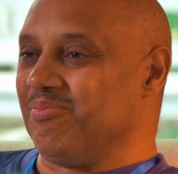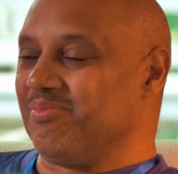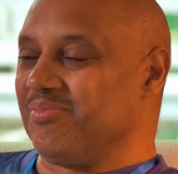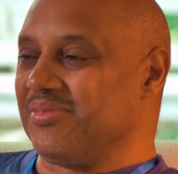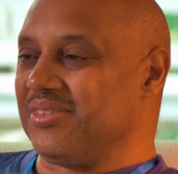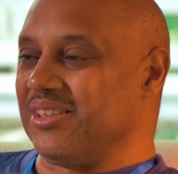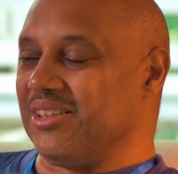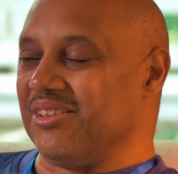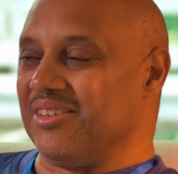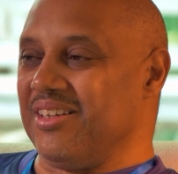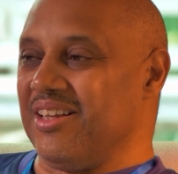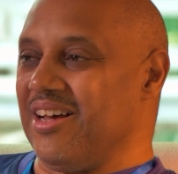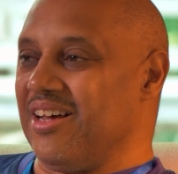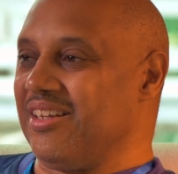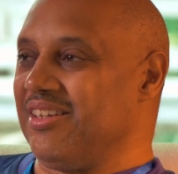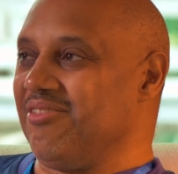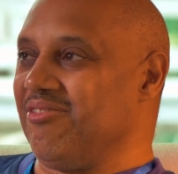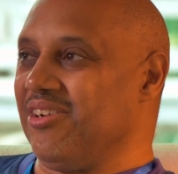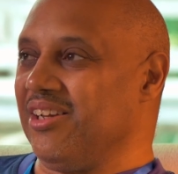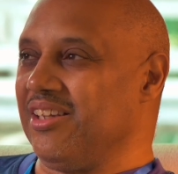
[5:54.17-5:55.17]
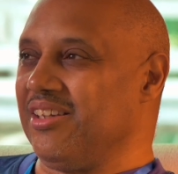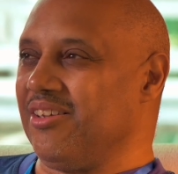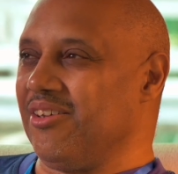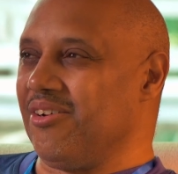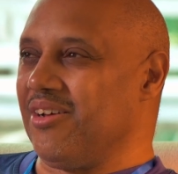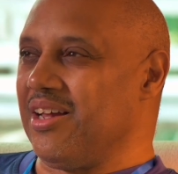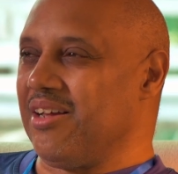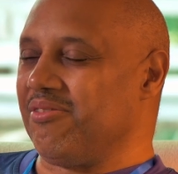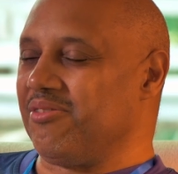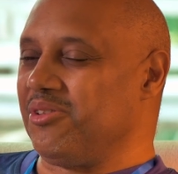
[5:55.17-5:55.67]
So no, I really
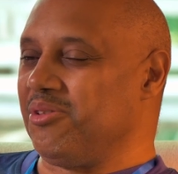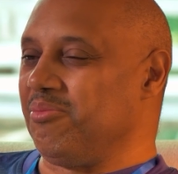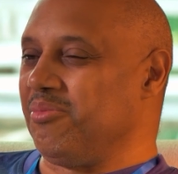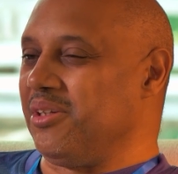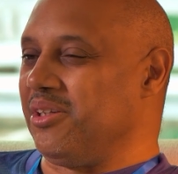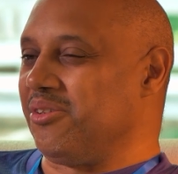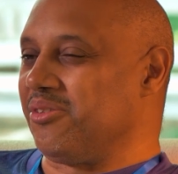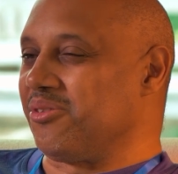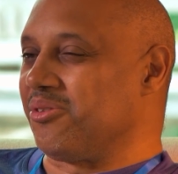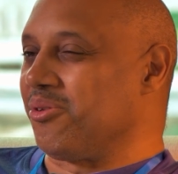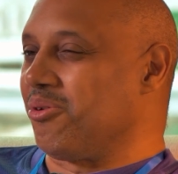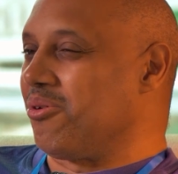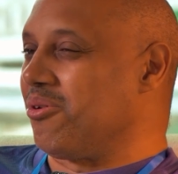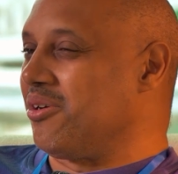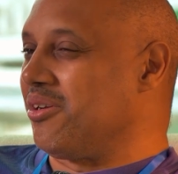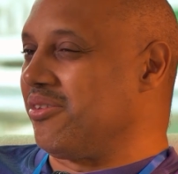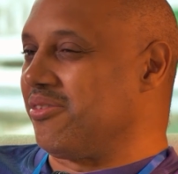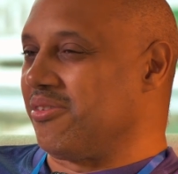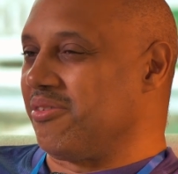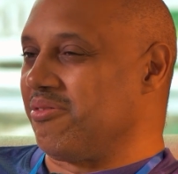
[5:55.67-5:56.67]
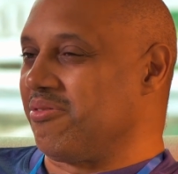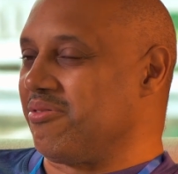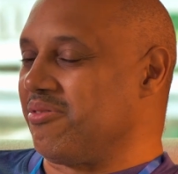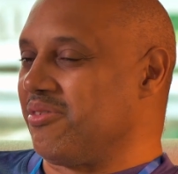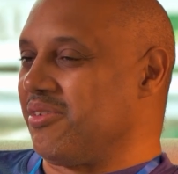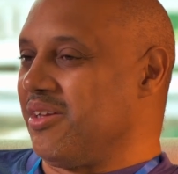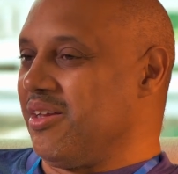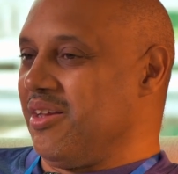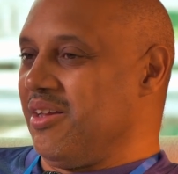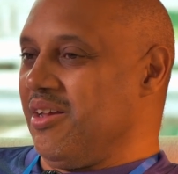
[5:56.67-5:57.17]
don't have too many stories of
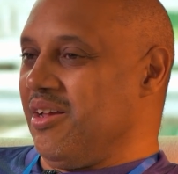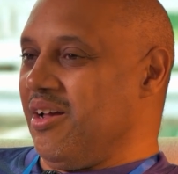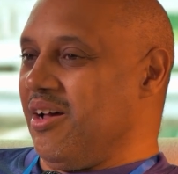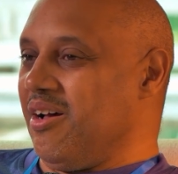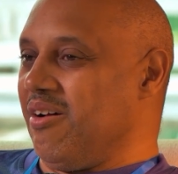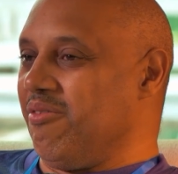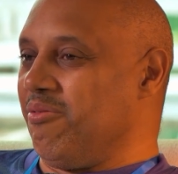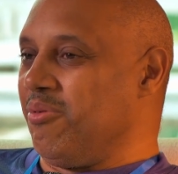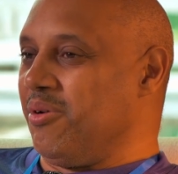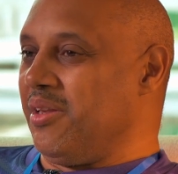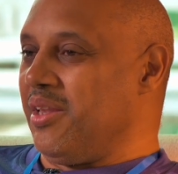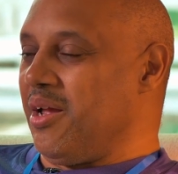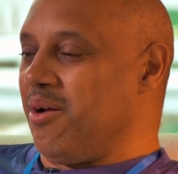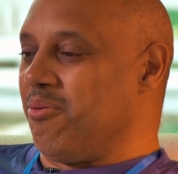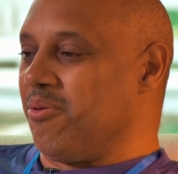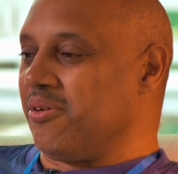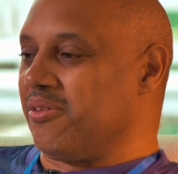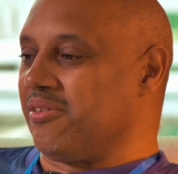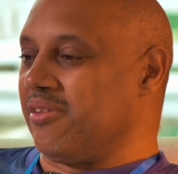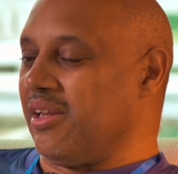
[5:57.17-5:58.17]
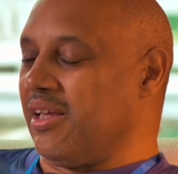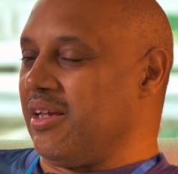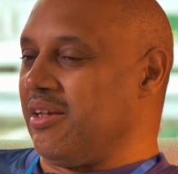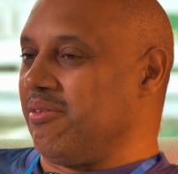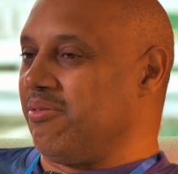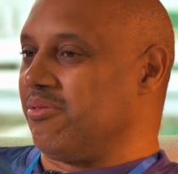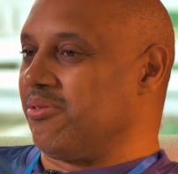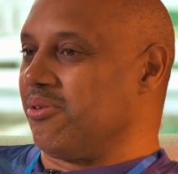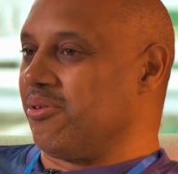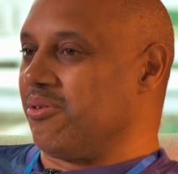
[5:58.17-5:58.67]
when they were
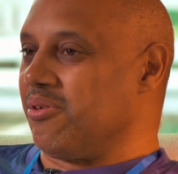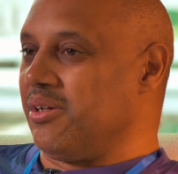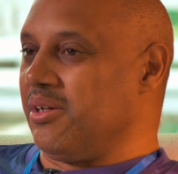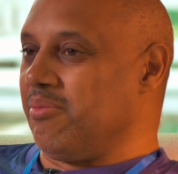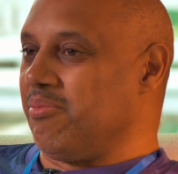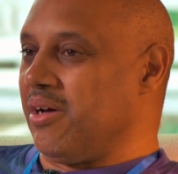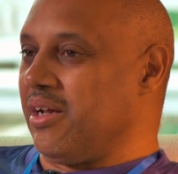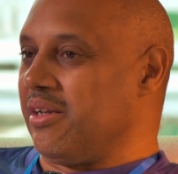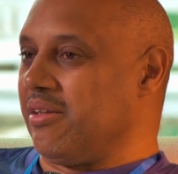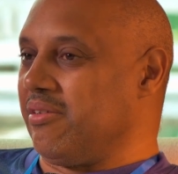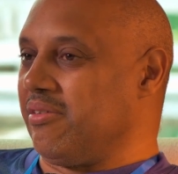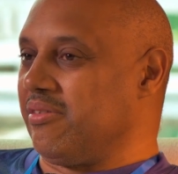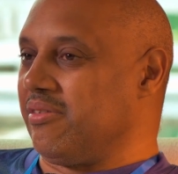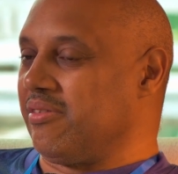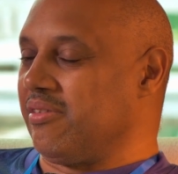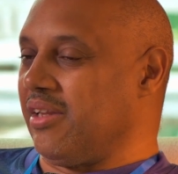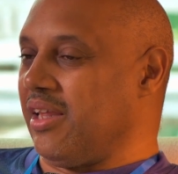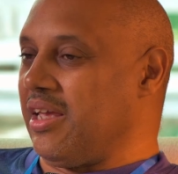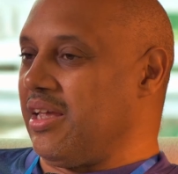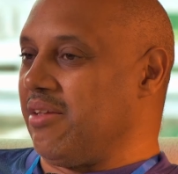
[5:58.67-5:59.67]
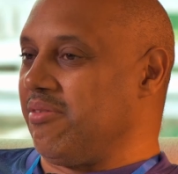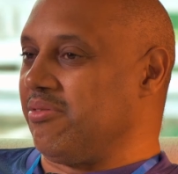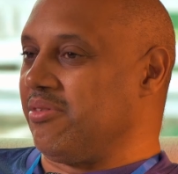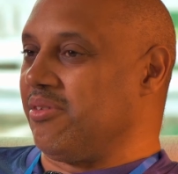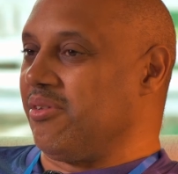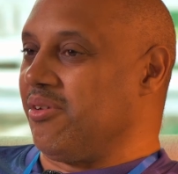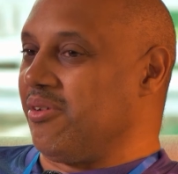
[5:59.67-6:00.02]
slaves or anybody's slaves.